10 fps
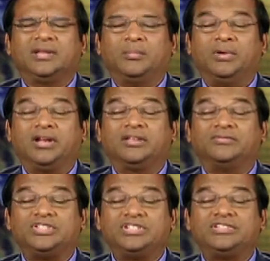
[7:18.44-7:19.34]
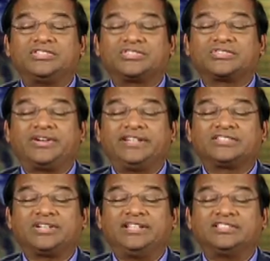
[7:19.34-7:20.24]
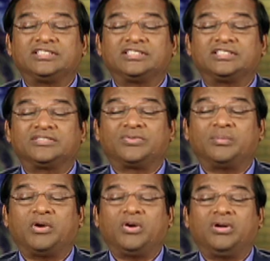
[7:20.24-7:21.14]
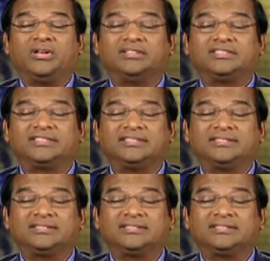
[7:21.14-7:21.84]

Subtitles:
The blood of Jesus Christ cleanses us from all sin.